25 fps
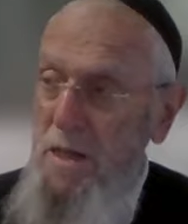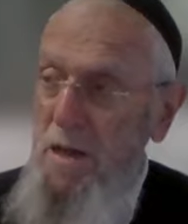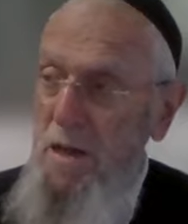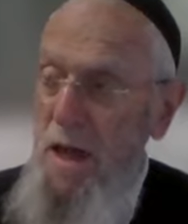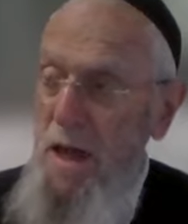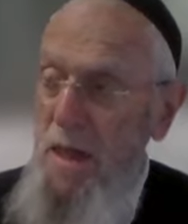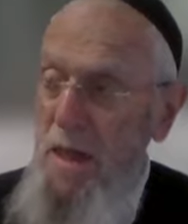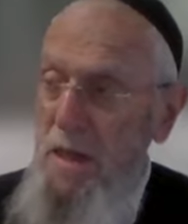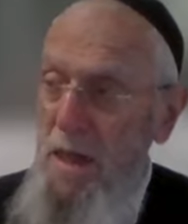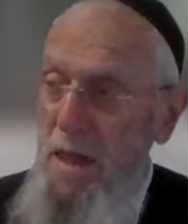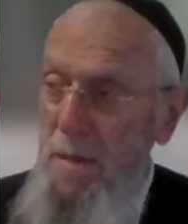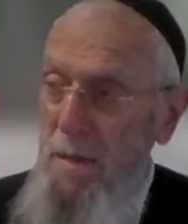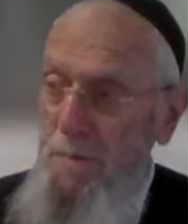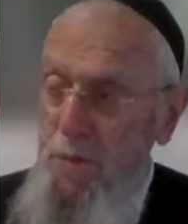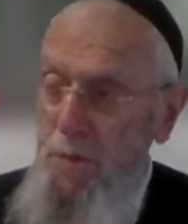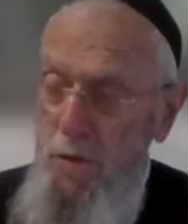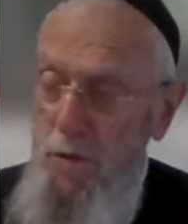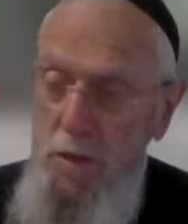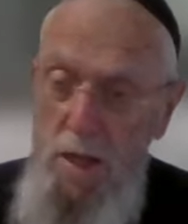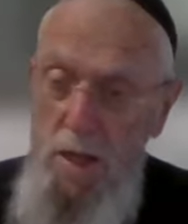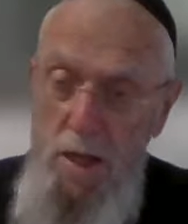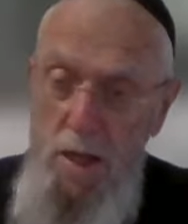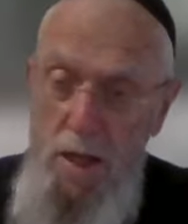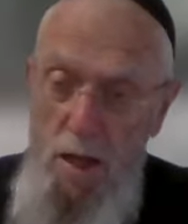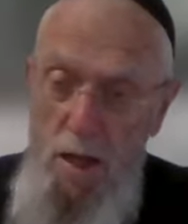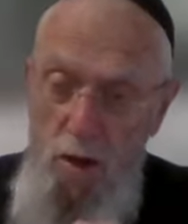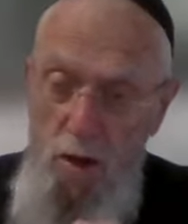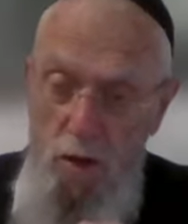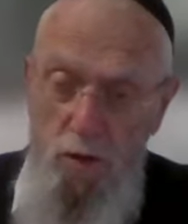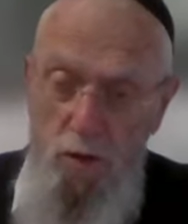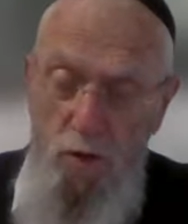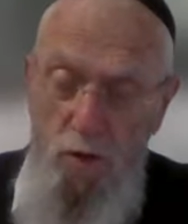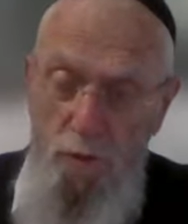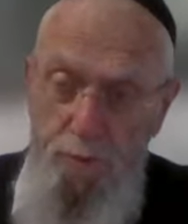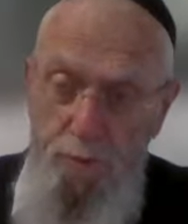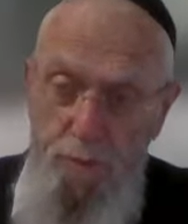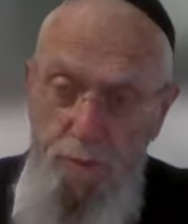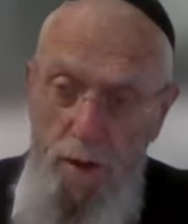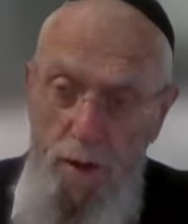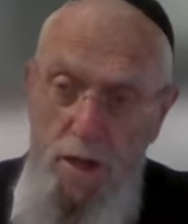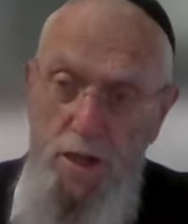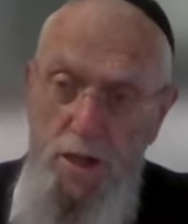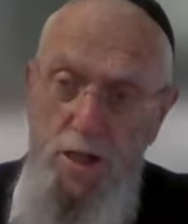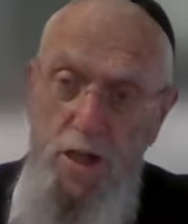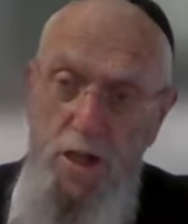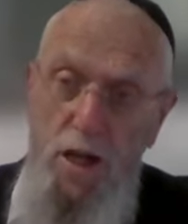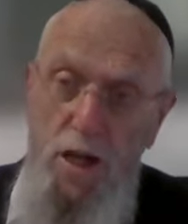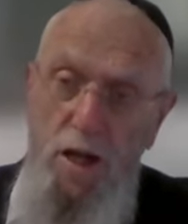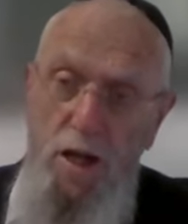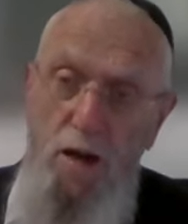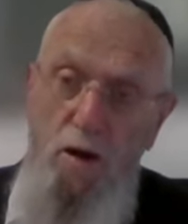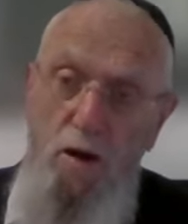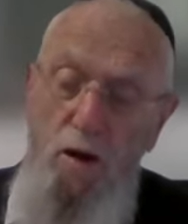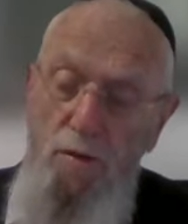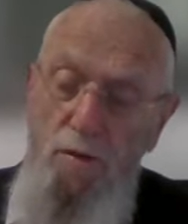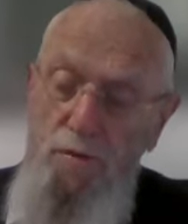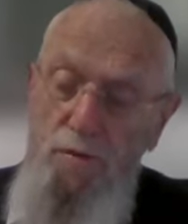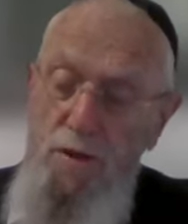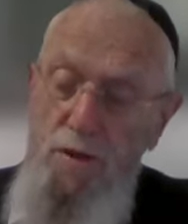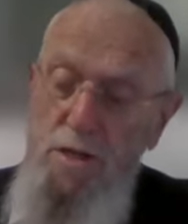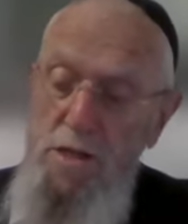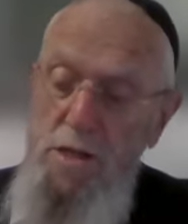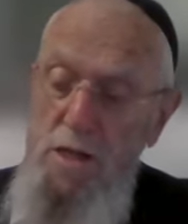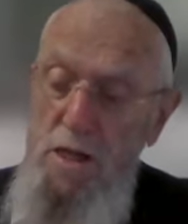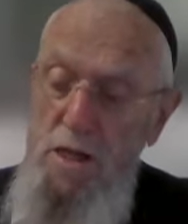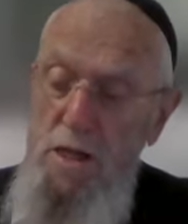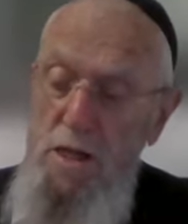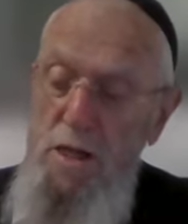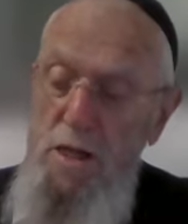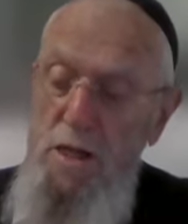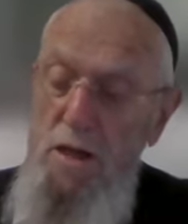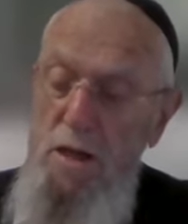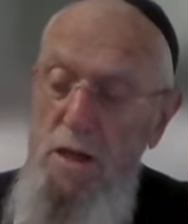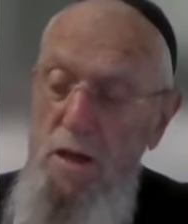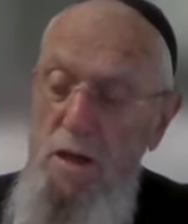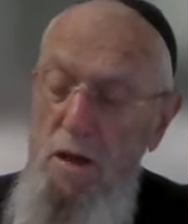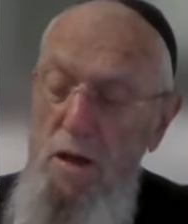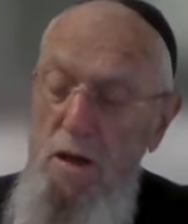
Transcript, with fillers: and they're putting a lot of pressure, obviously,